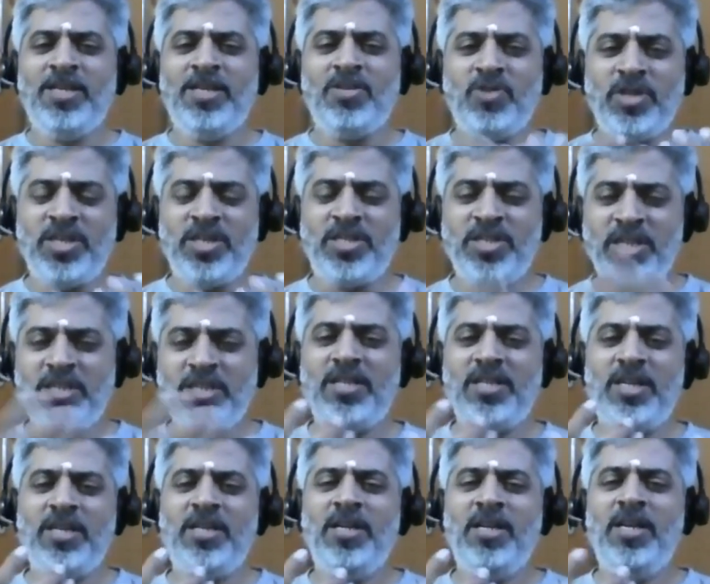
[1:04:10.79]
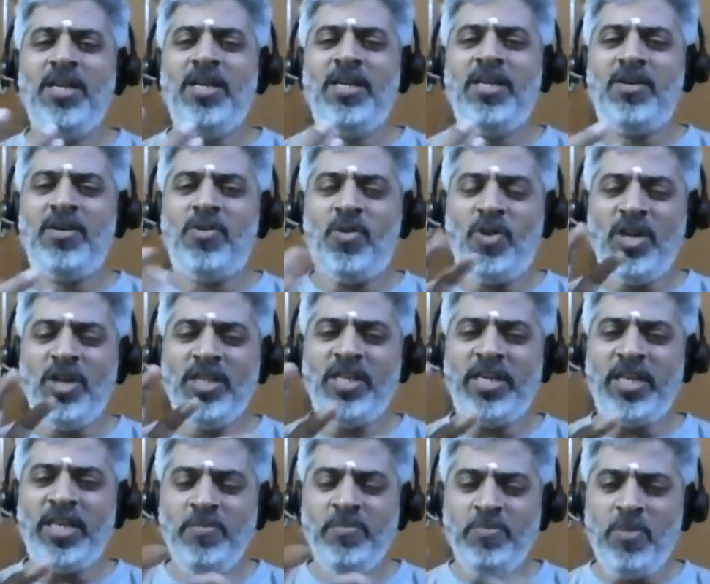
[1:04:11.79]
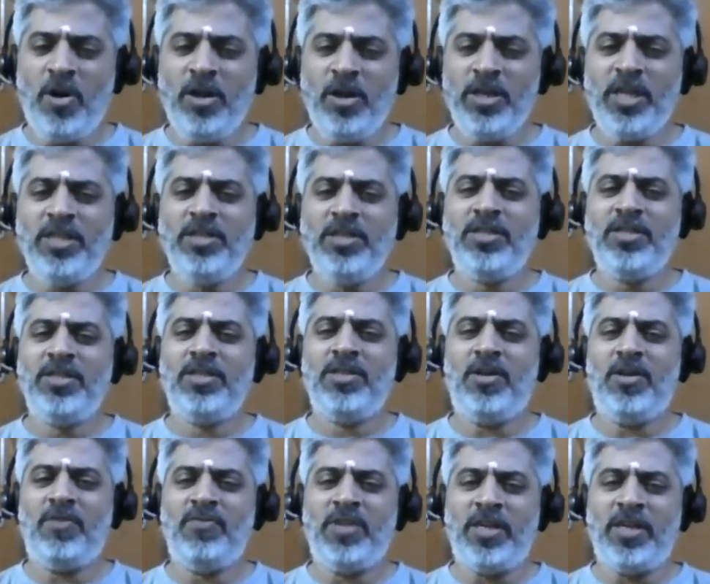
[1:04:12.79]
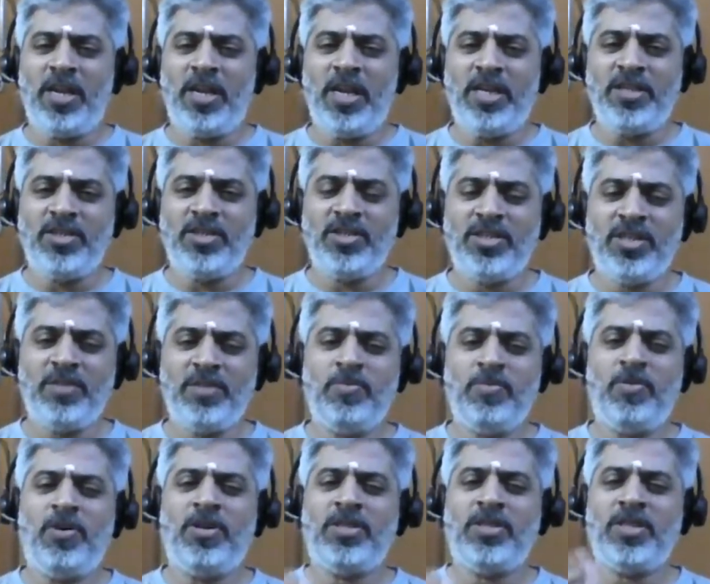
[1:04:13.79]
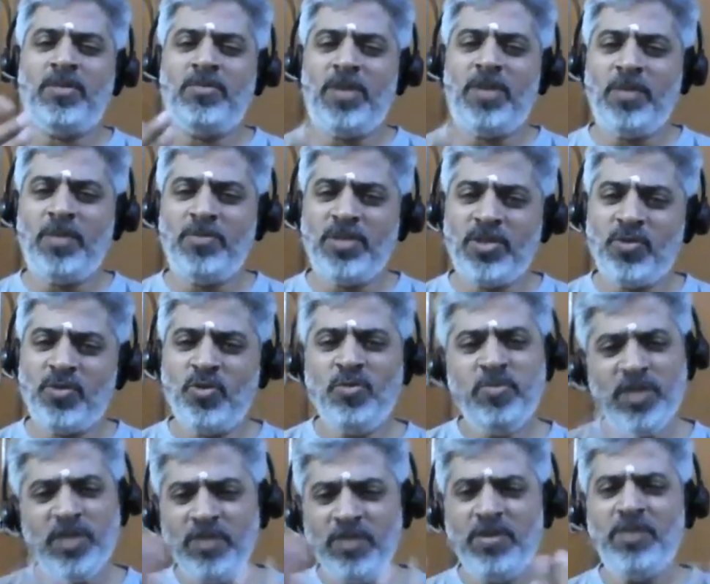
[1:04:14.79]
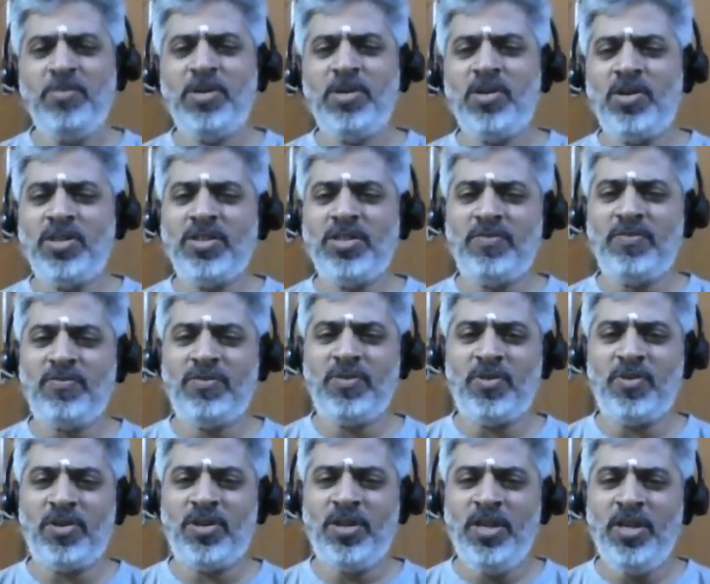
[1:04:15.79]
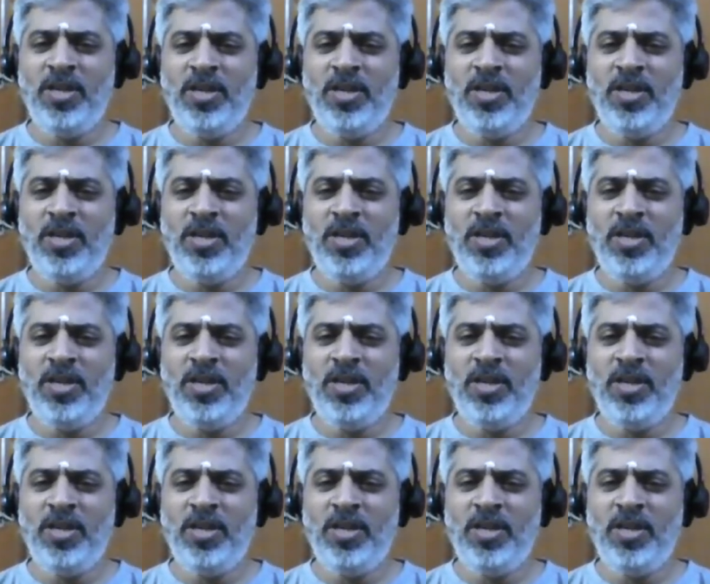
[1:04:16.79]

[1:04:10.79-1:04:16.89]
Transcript: So it's just that only that importance of that relationship, or sometimes it could be even because of your,